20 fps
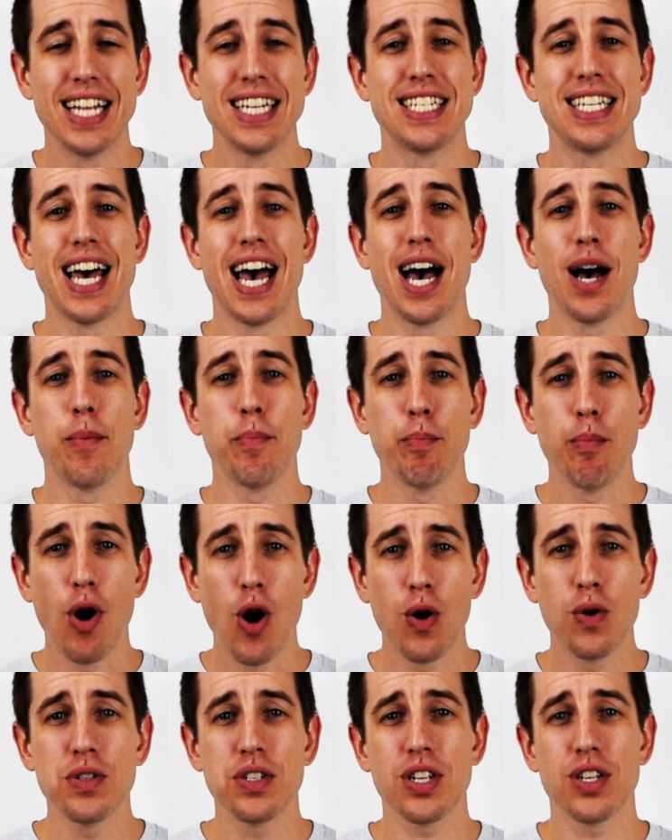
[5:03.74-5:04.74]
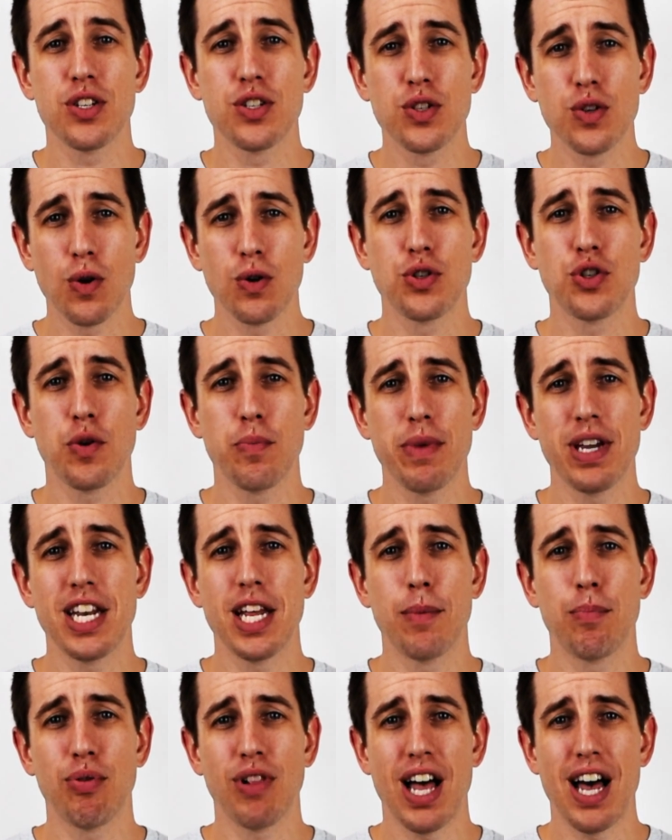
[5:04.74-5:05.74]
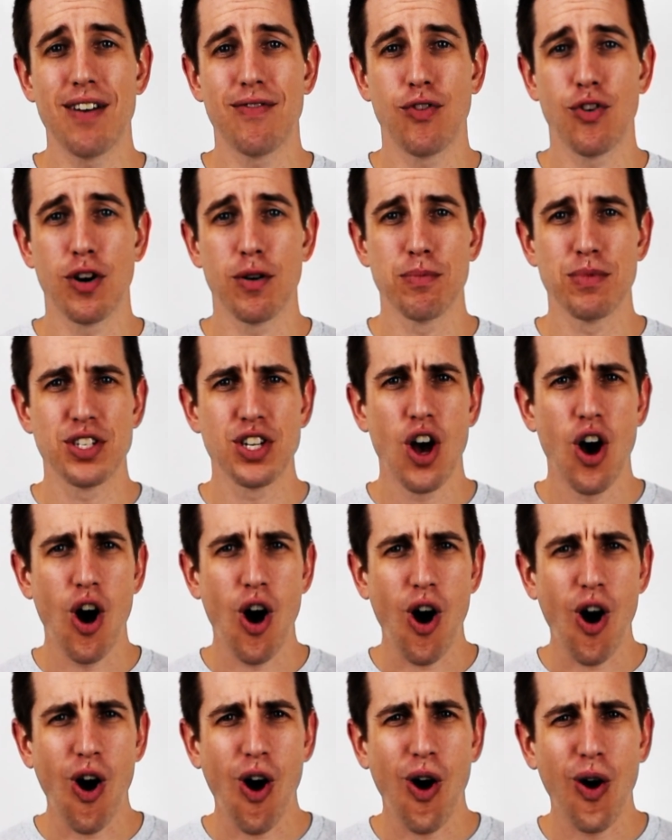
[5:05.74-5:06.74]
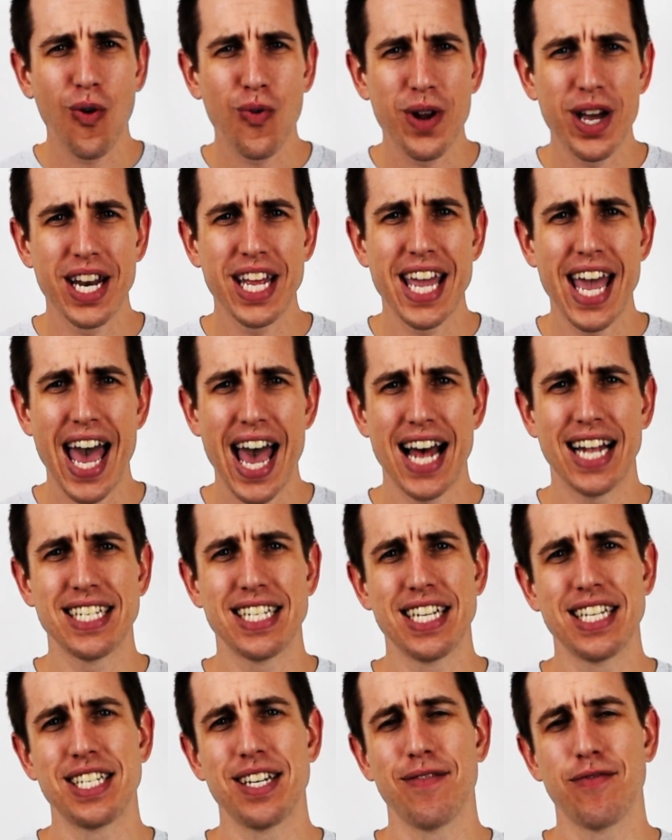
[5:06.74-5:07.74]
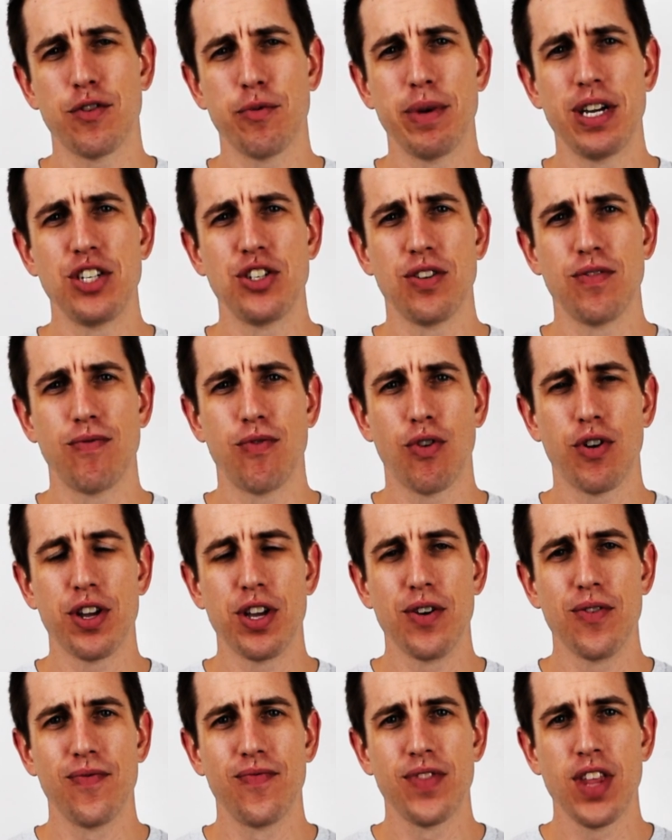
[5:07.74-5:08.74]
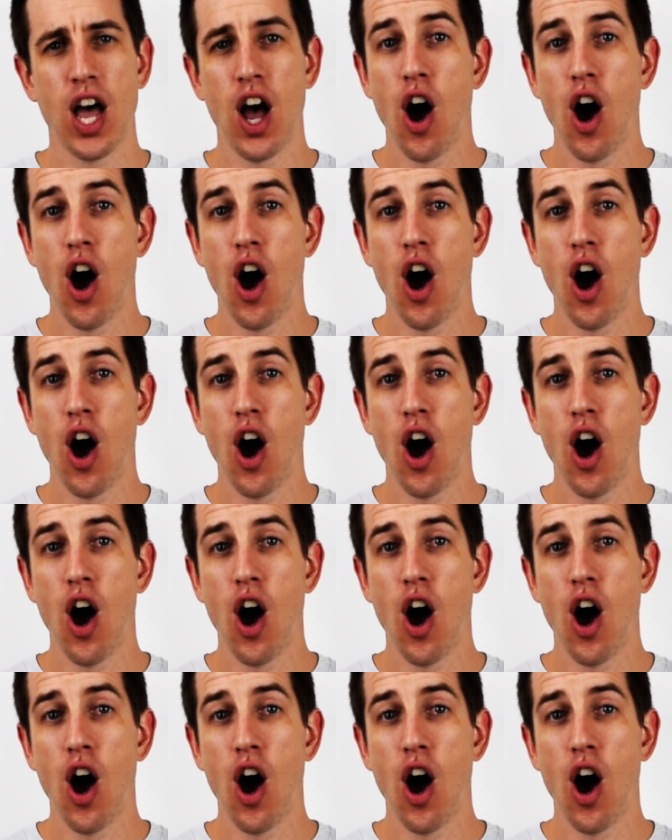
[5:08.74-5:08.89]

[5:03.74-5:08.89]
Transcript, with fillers: is that most social media platforms already has this information for you.